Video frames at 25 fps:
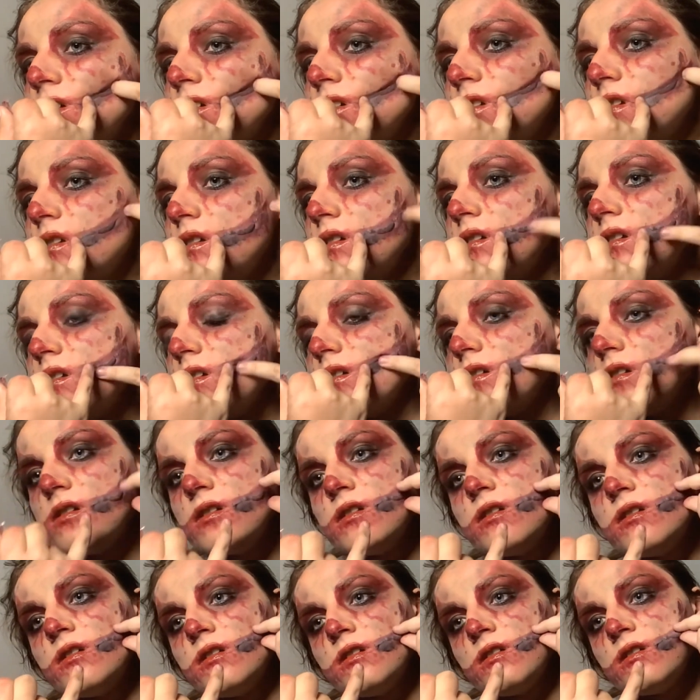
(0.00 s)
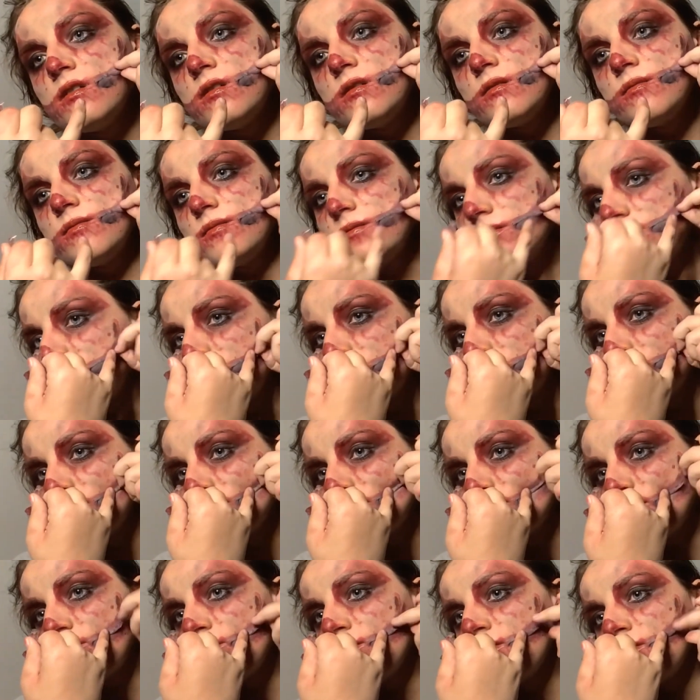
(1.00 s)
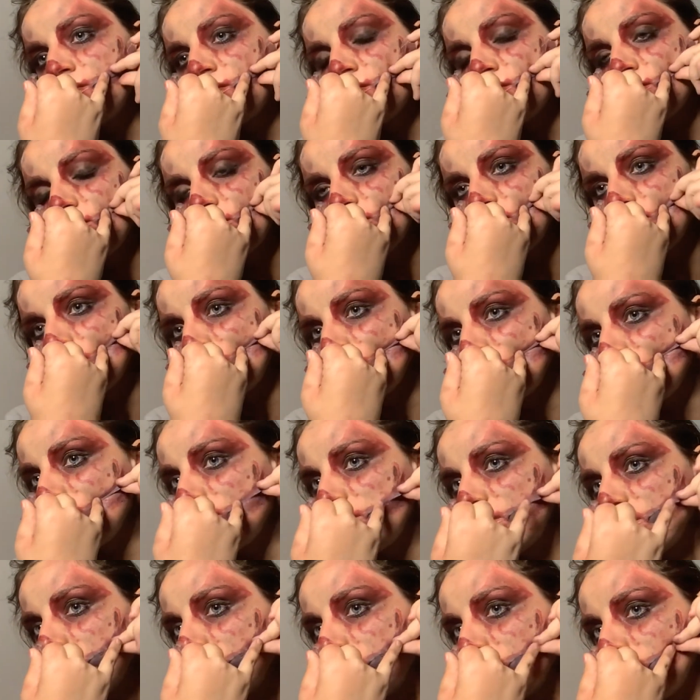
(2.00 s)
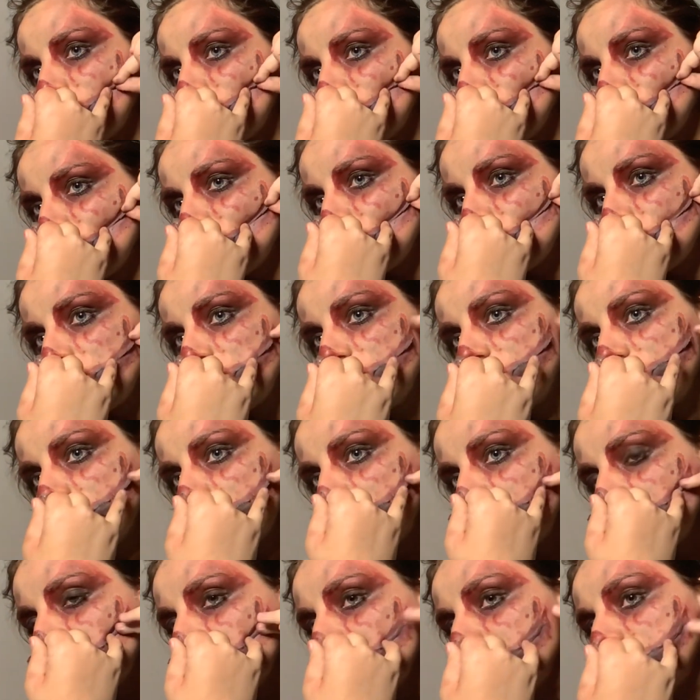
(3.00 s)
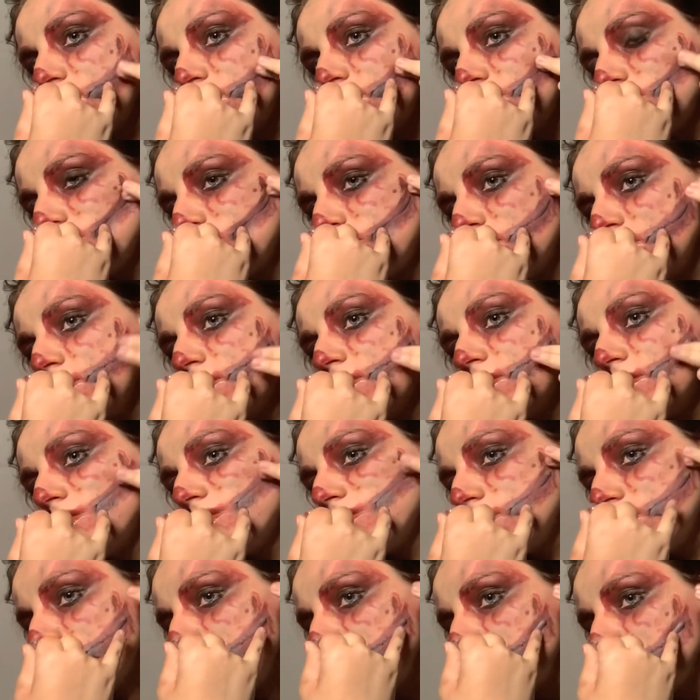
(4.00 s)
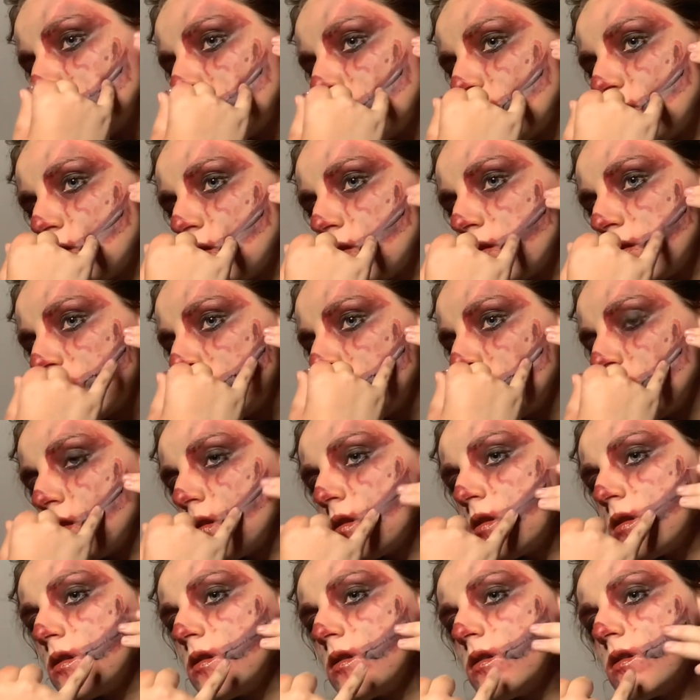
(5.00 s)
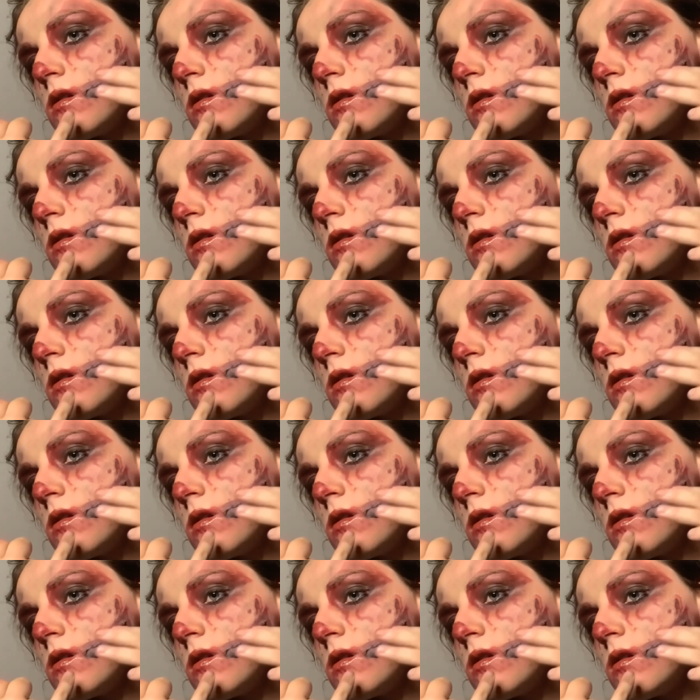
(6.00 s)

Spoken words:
to mold it kind of into the shape that you want. So I am putting it around the